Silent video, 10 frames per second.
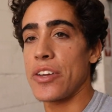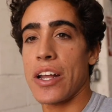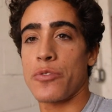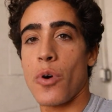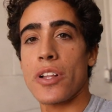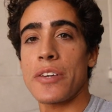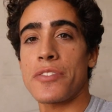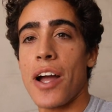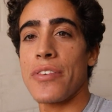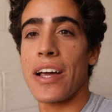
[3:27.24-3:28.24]
"You got a
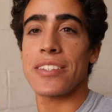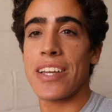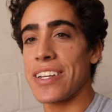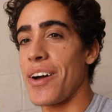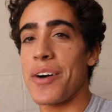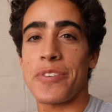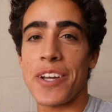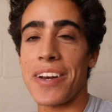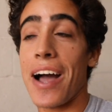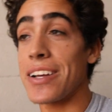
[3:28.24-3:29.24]
forklift driver?" And I was like, "No, I'll
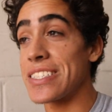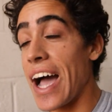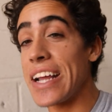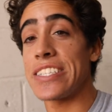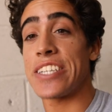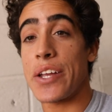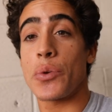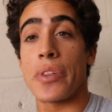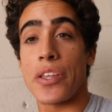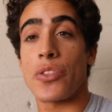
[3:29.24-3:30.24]
figure it out," because I
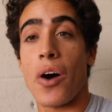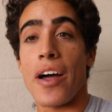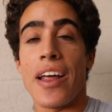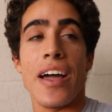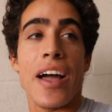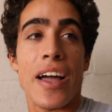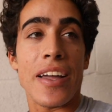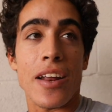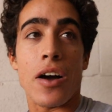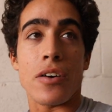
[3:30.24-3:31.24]
genuinely thought,
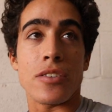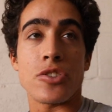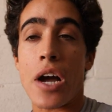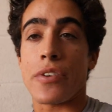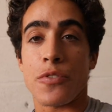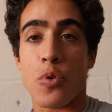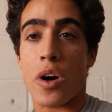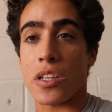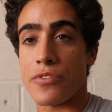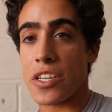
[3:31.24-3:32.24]
you know, driving a
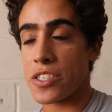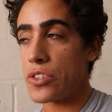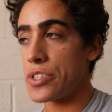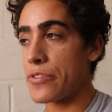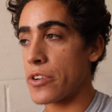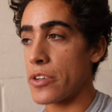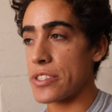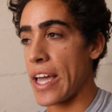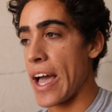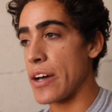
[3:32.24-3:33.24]
forklift isn't too
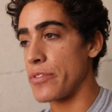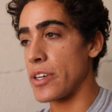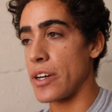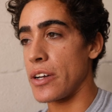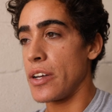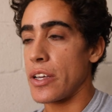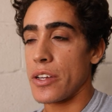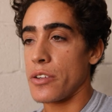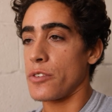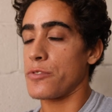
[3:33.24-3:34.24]
difficult. You have the
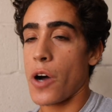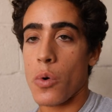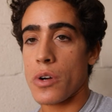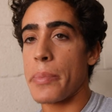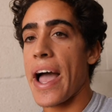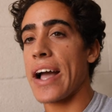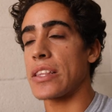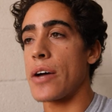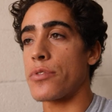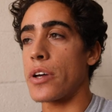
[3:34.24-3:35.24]
forward
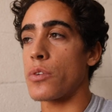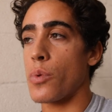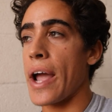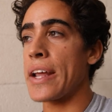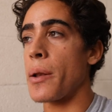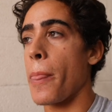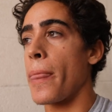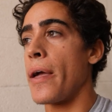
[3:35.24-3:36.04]
back lever on the right.